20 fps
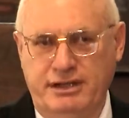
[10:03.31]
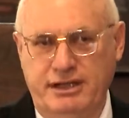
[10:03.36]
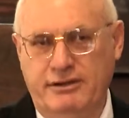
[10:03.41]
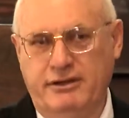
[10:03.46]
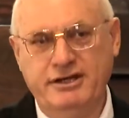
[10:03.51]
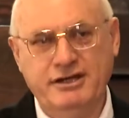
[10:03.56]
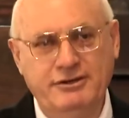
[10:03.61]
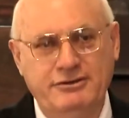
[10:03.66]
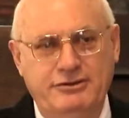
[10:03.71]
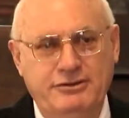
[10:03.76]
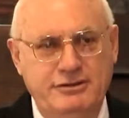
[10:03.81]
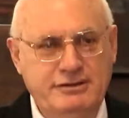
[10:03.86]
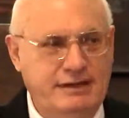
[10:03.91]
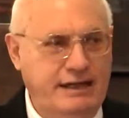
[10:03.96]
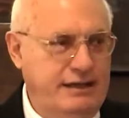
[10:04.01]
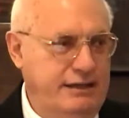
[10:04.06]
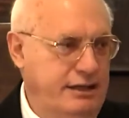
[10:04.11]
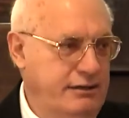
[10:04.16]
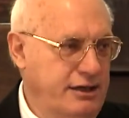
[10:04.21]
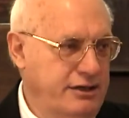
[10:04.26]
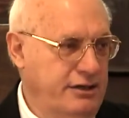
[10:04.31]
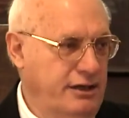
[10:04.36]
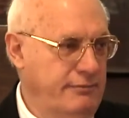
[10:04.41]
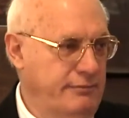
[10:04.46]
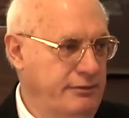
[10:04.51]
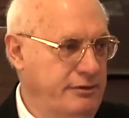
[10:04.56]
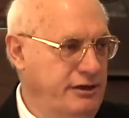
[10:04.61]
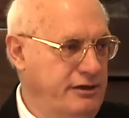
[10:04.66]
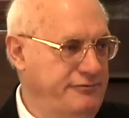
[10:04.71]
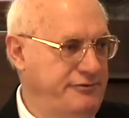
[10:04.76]
Now, I can do that. Now, I don't
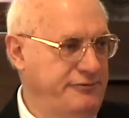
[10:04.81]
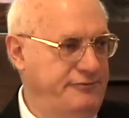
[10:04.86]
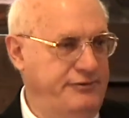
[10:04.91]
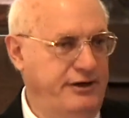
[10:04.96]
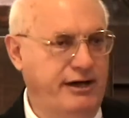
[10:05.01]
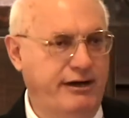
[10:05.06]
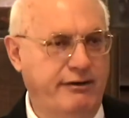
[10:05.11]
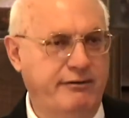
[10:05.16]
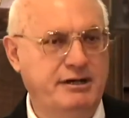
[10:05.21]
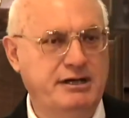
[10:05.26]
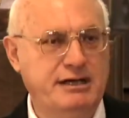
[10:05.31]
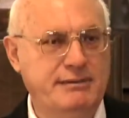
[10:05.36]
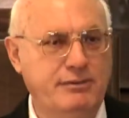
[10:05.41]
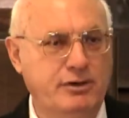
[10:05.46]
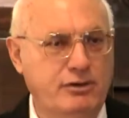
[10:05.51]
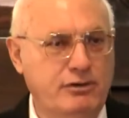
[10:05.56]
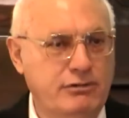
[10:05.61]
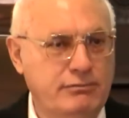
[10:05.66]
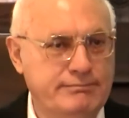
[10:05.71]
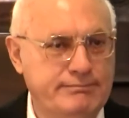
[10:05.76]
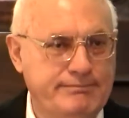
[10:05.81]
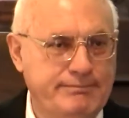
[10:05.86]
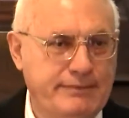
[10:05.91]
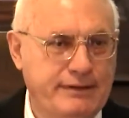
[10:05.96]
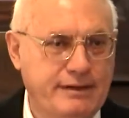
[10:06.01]
work for Pharaoh anymore.